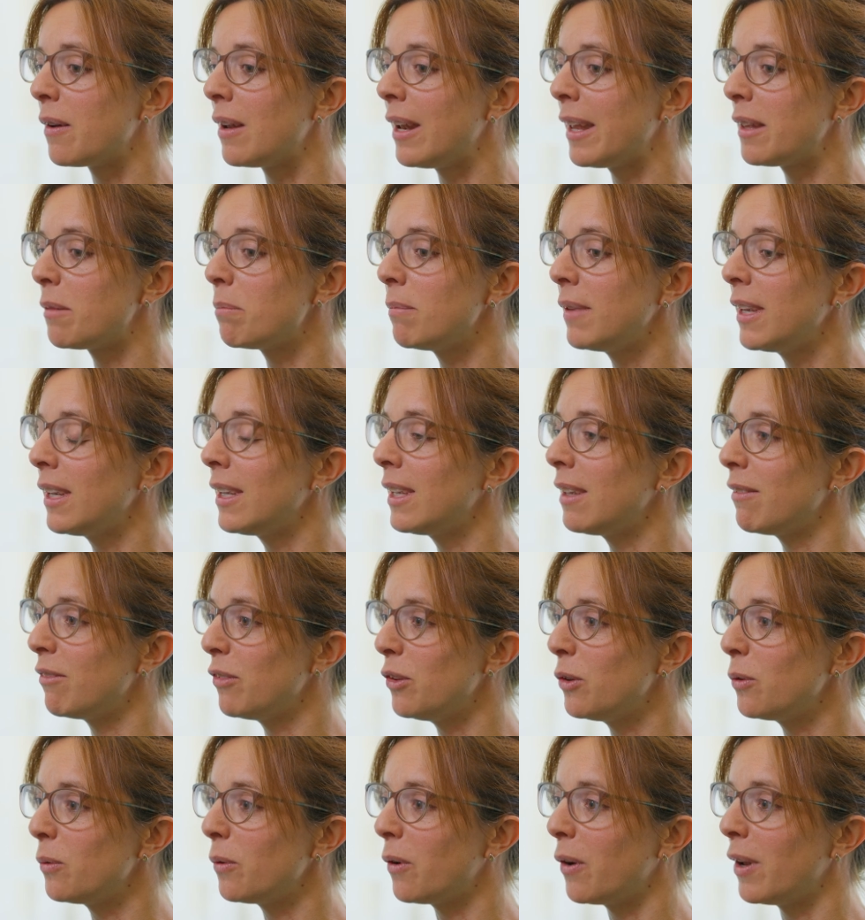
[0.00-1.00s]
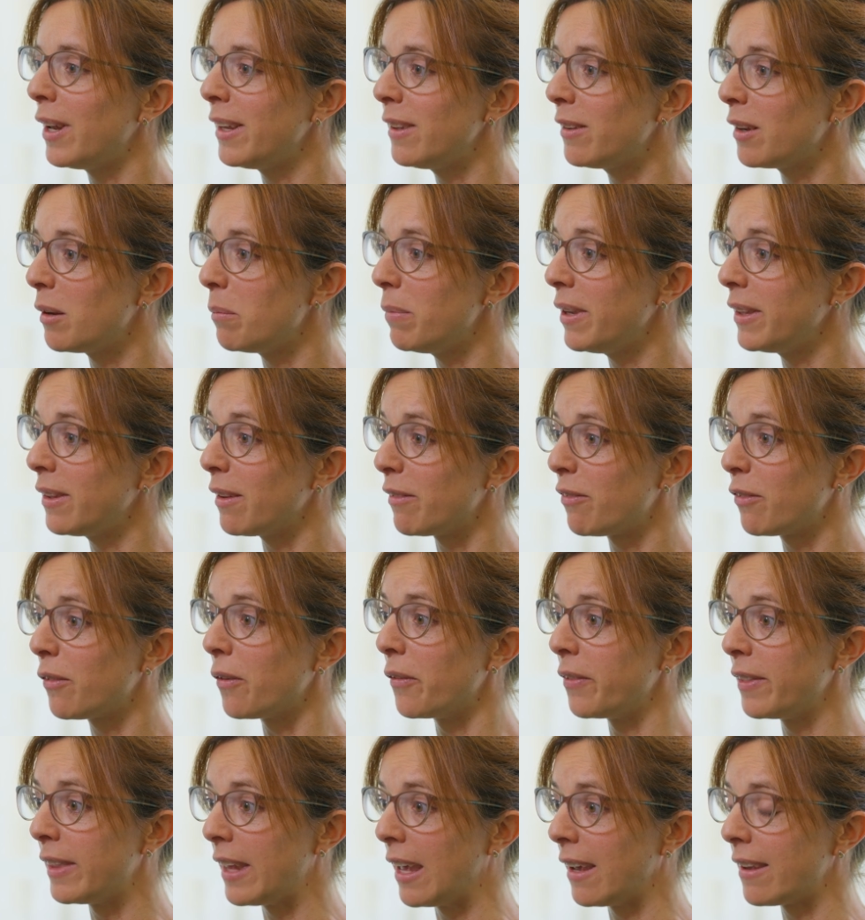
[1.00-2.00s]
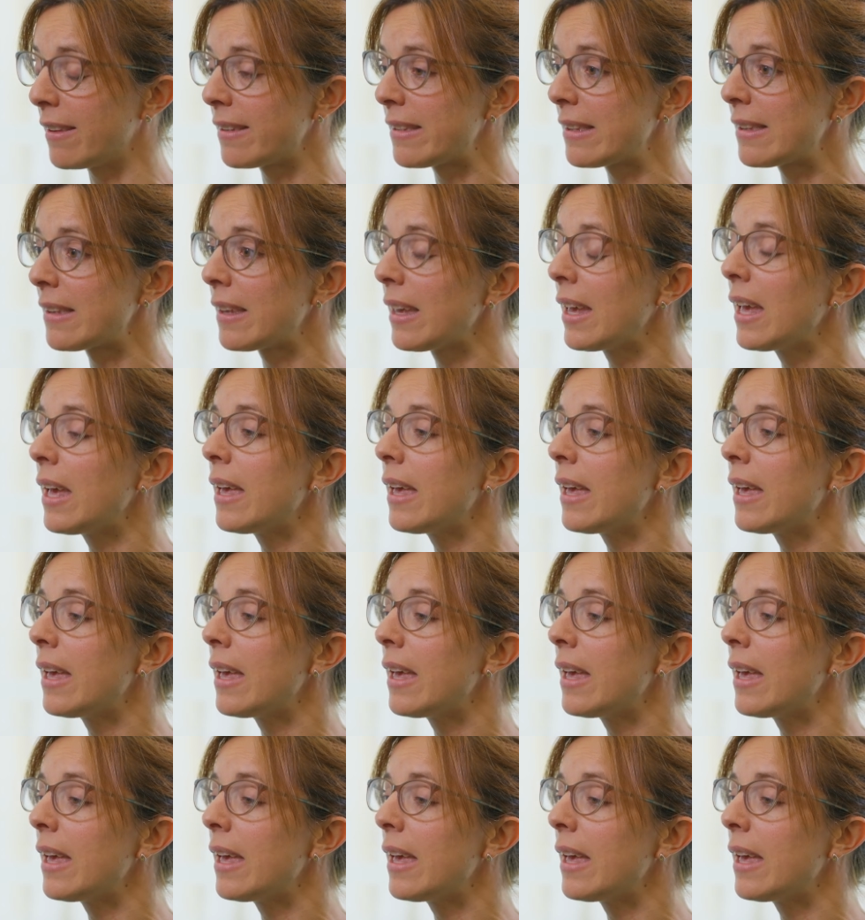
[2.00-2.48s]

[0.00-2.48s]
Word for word: Let me give you a little bit of context.